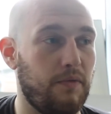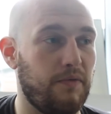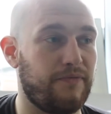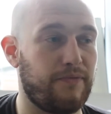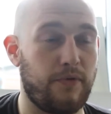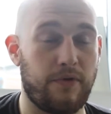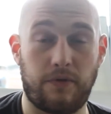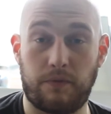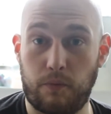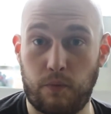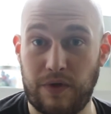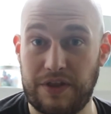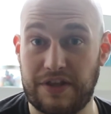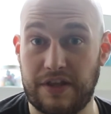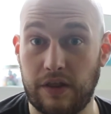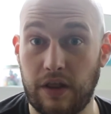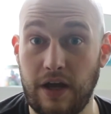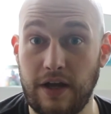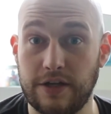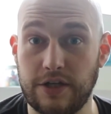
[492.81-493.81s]

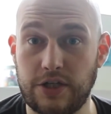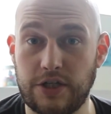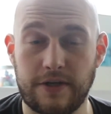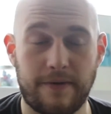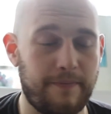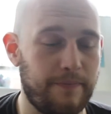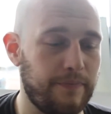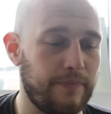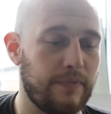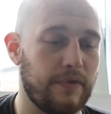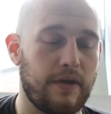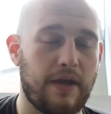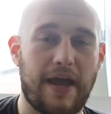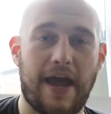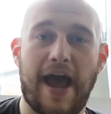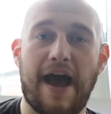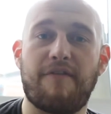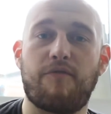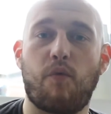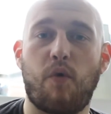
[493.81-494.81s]
with lunch,
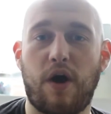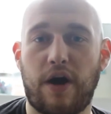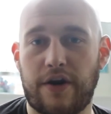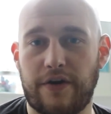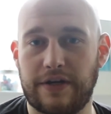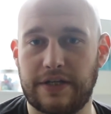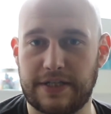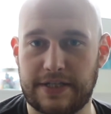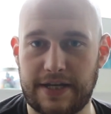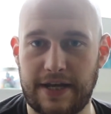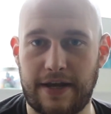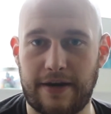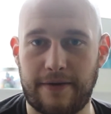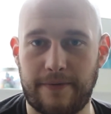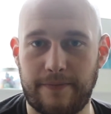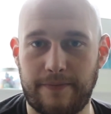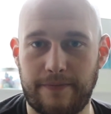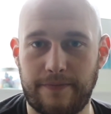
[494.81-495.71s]
have water instead.